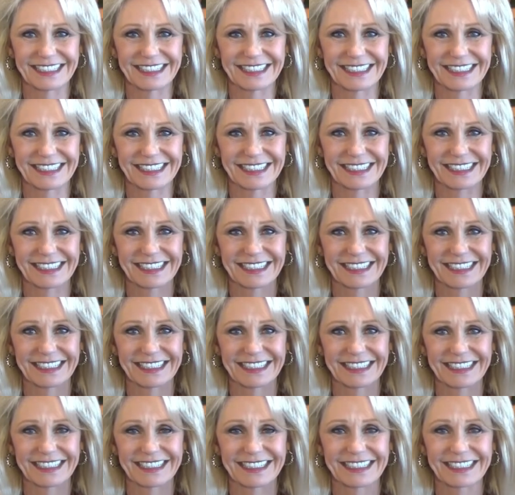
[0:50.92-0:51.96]

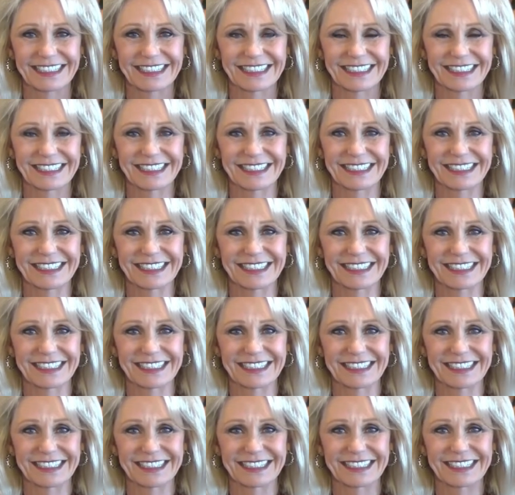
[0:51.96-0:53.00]

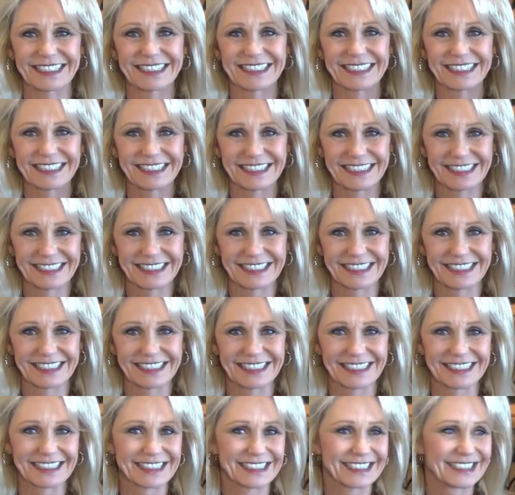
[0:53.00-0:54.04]

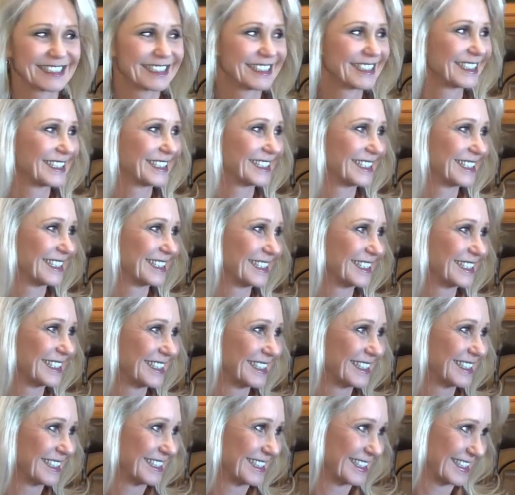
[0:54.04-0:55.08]

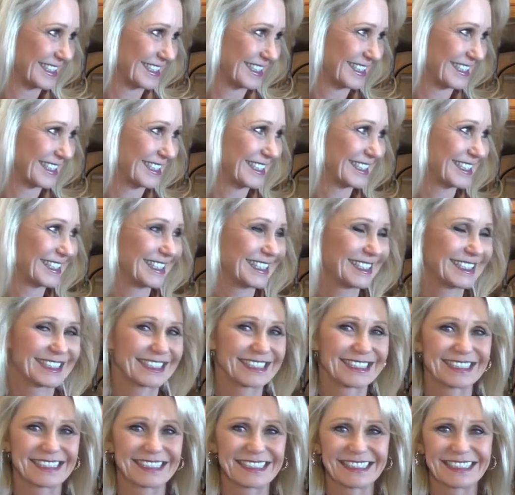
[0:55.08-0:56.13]

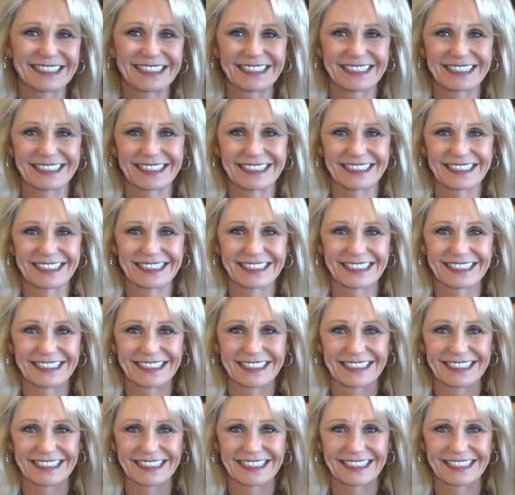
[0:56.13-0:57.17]

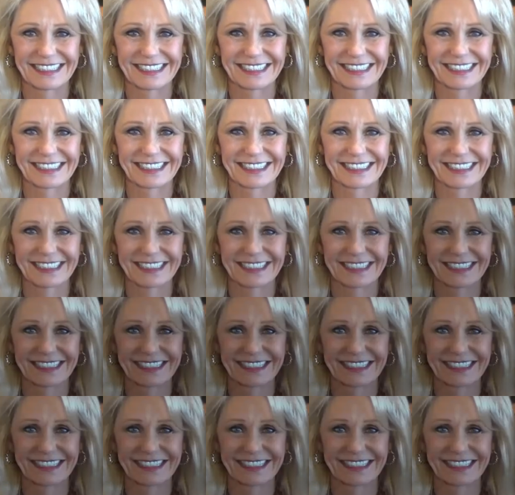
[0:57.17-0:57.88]
This person isn't speaking.